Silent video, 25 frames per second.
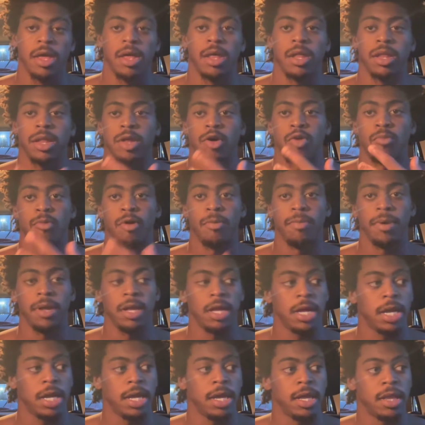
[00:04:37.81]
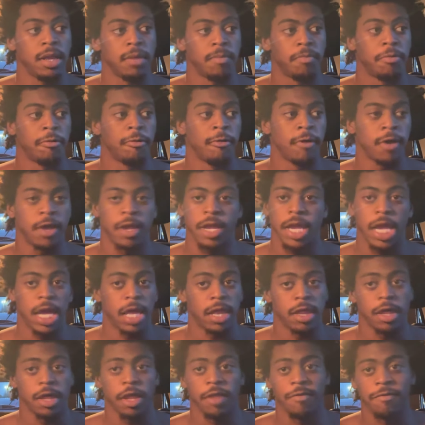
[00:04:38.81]
So mobility is important.
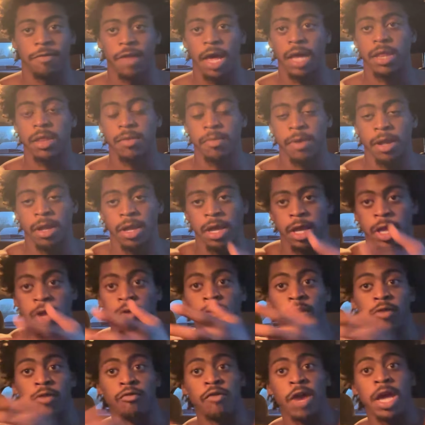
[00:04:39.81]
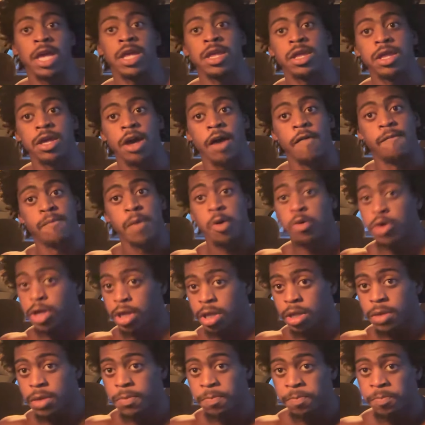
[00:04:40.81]
It's just flexibility through a range of
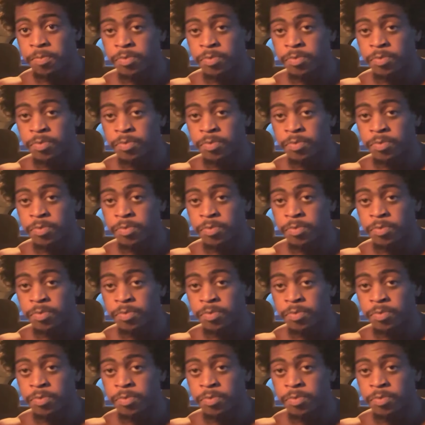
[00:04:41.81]
motion.